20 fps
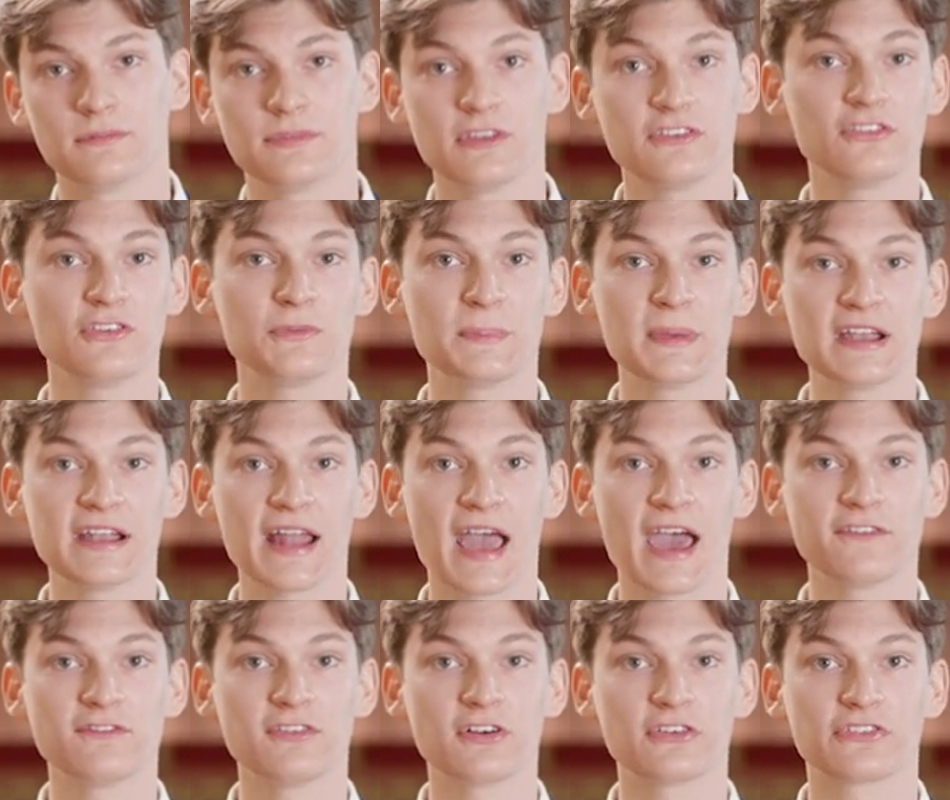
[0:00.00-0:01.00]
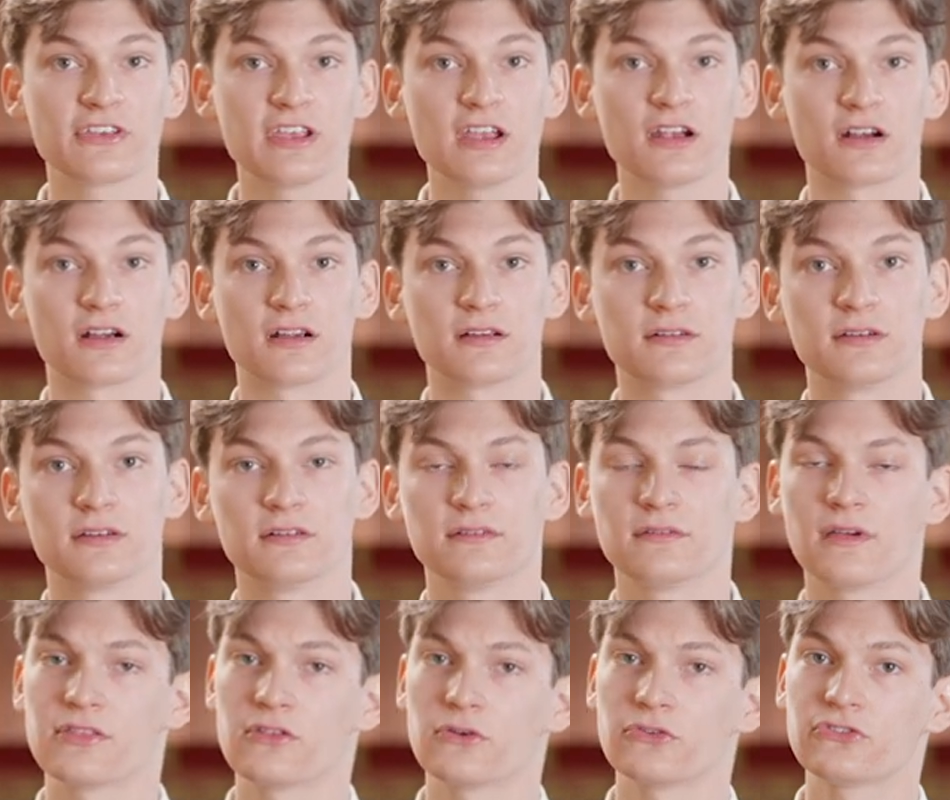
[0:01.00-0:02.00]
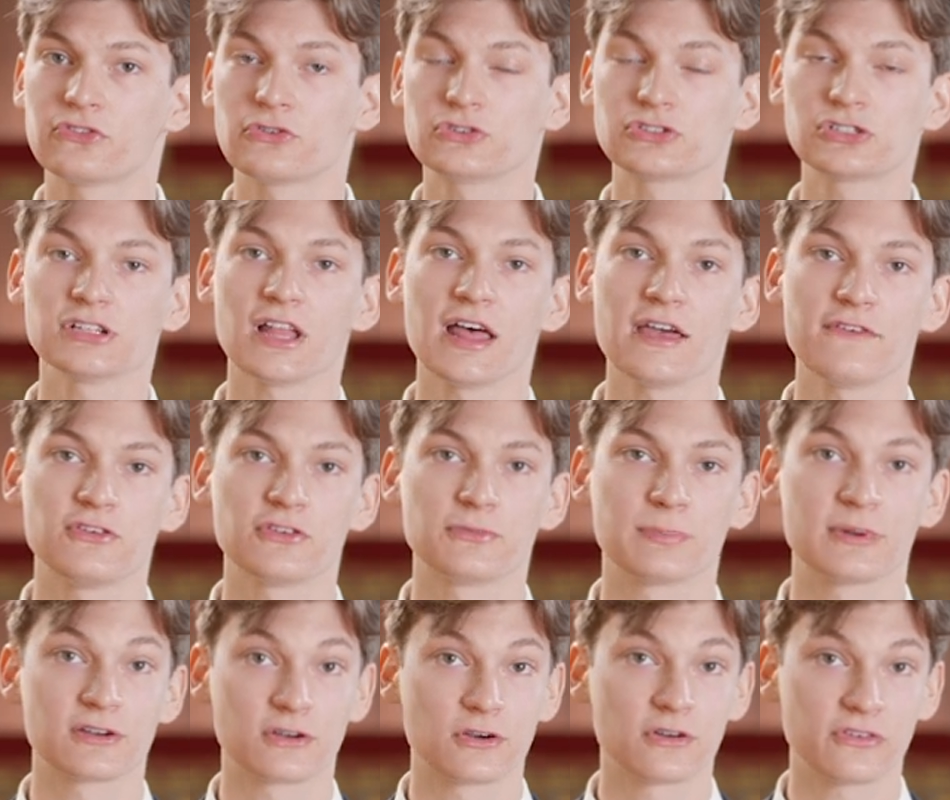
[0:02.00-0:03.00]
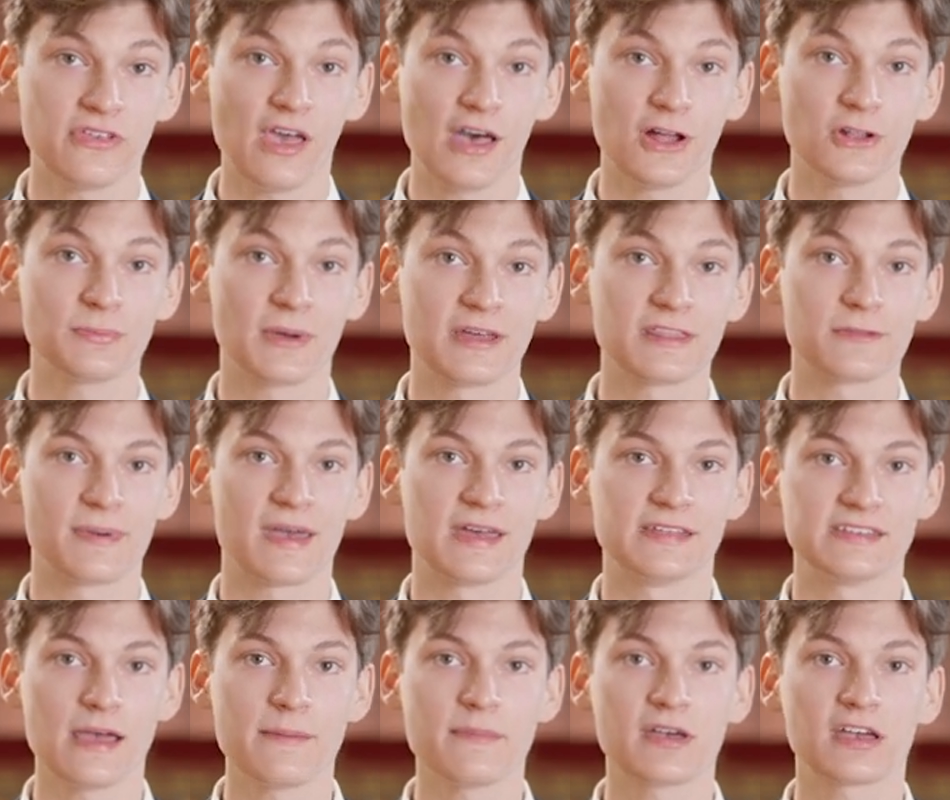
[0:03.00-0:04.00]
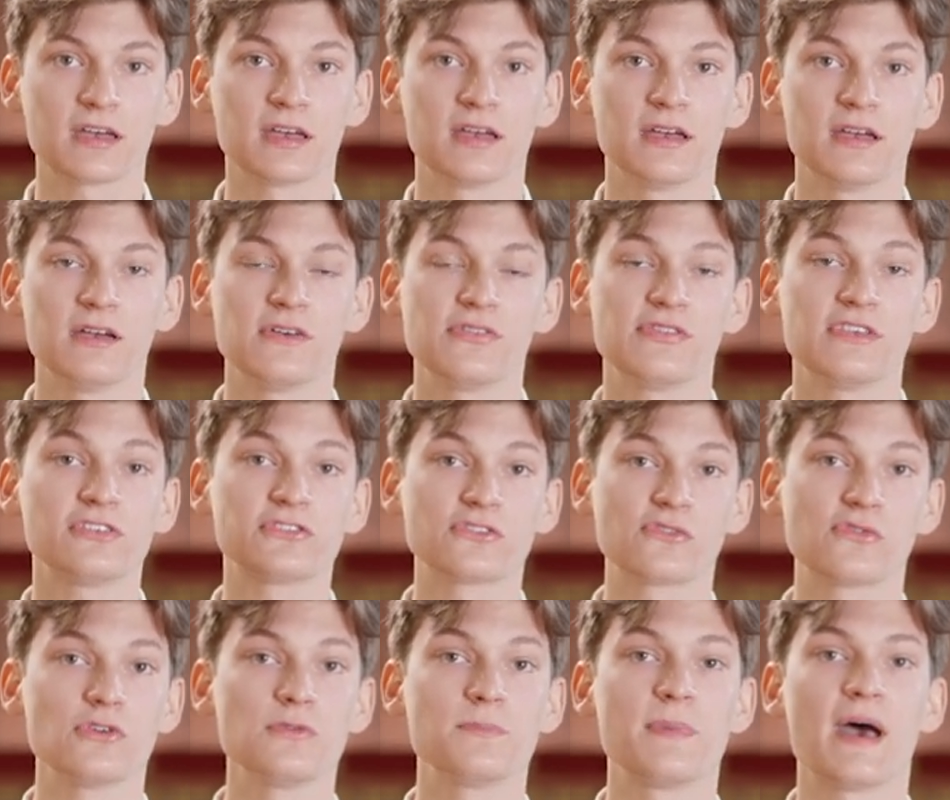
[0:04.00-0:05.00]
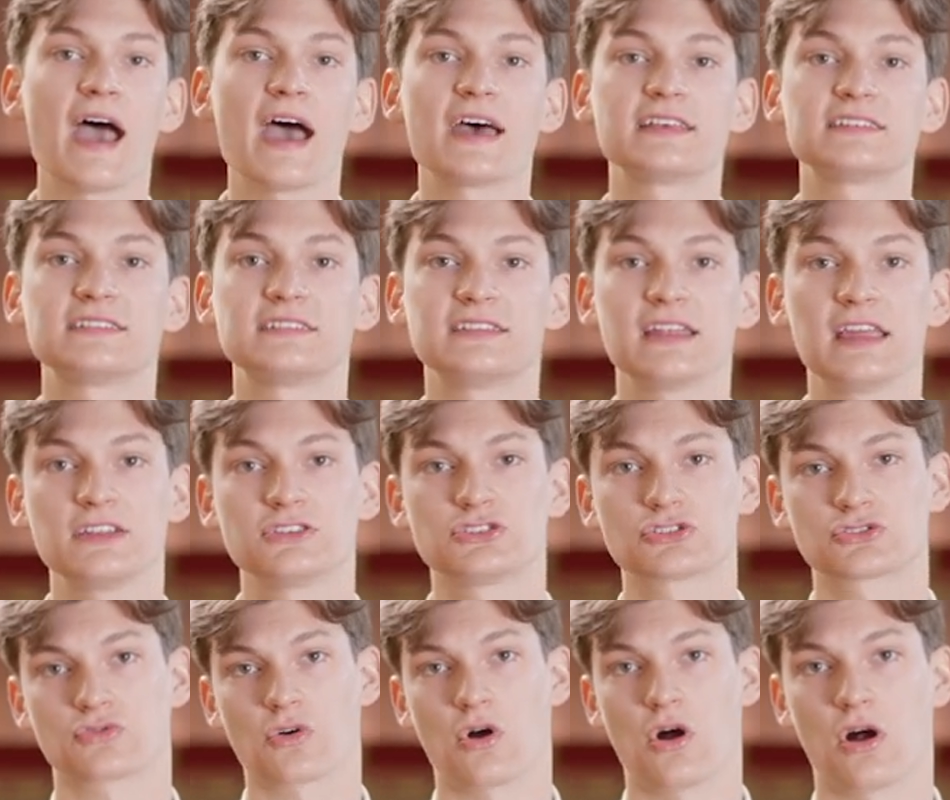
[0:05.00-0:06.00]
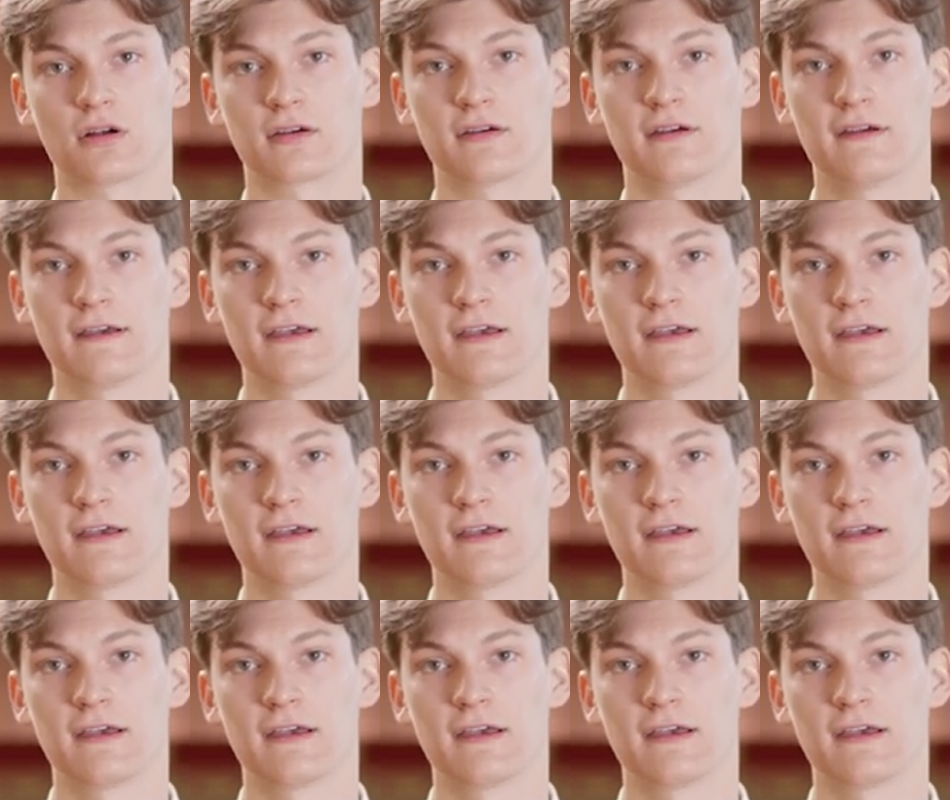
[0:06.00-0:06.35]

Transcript: This has been an adverse year, and though social life has been curtailed by the pandemic, this group has stayed strong.